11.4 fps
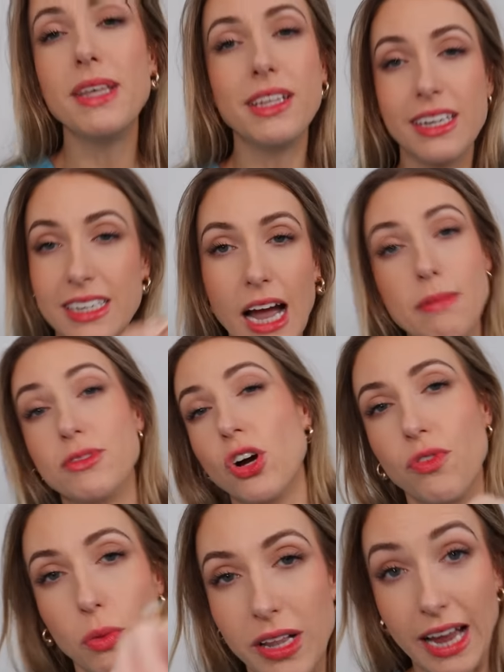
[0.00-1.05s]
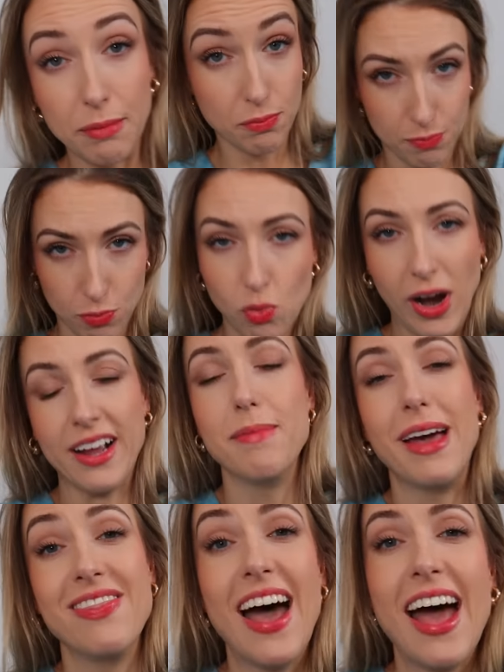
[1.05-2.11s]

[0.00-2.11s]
million times over will I recommend